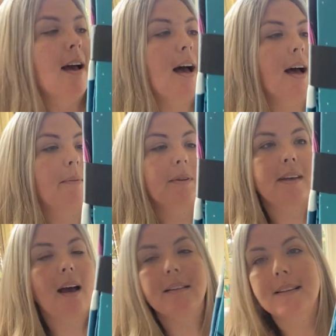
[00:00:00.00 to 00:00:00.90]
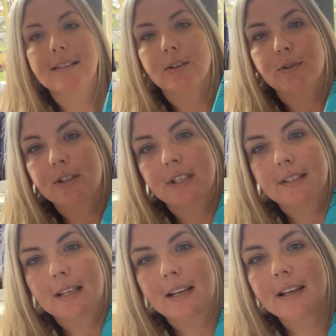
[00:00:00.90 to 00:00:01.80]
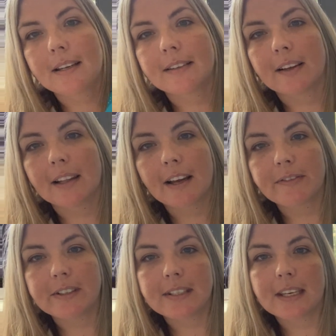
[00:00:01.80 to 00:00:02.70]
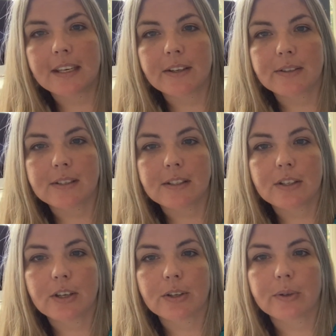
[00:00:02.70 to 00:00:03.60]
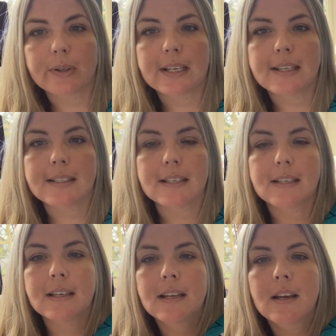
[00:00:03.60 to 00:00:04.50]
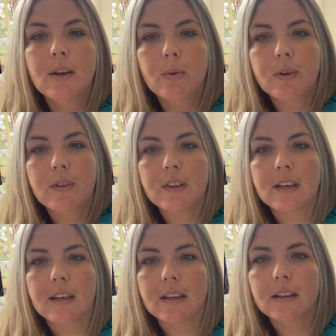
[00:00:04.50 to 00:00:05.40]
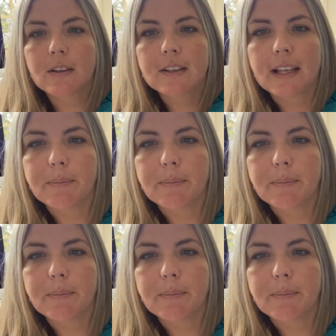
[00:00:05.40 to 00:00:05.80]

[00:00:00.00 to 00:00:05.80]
The colours are gorgeous in it. I love the teals and turquoise, and with the, look at that